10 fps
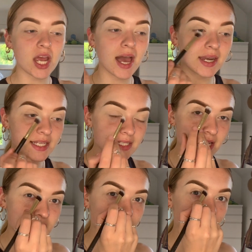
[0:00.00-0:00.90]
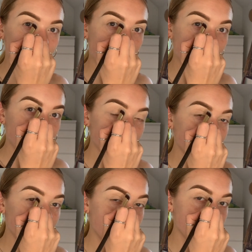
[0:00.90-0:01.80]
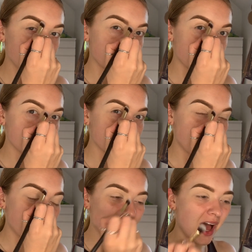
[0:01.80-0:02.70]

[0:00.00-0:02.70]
and intensify that in this inner